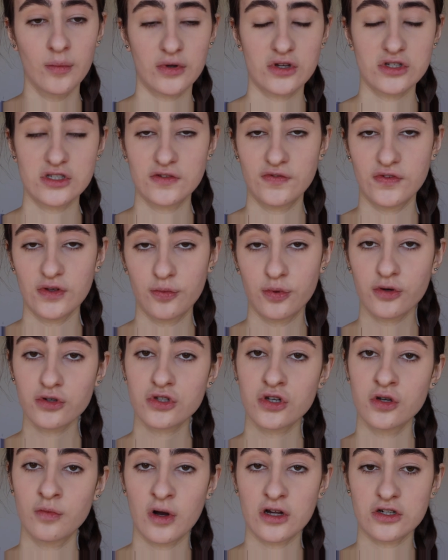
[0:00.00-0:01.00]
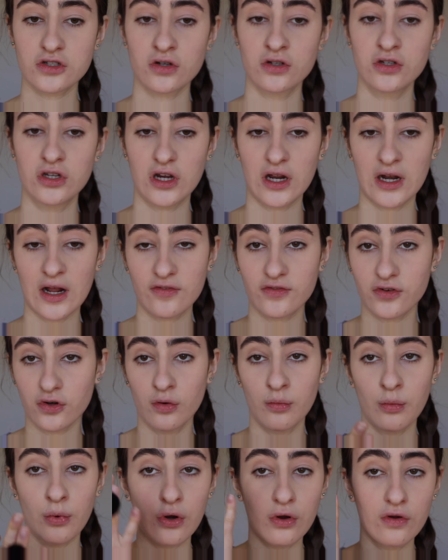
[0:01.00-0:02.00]
because if you put too much on, you're going to have to
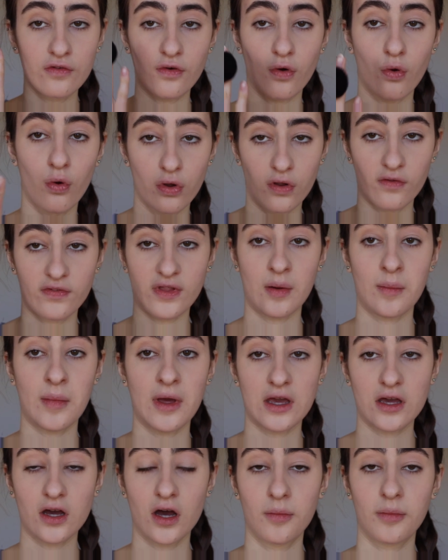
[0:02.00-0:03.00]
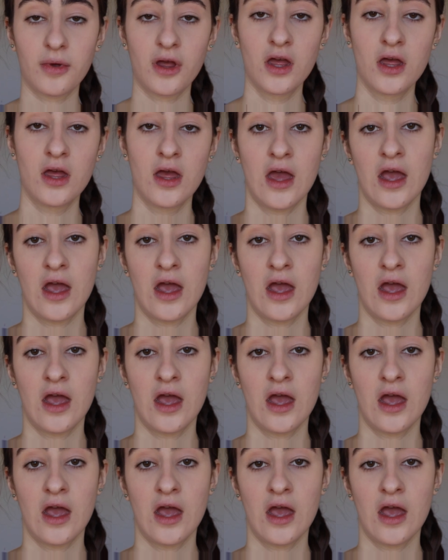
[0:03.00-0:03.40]
remove all of that makeup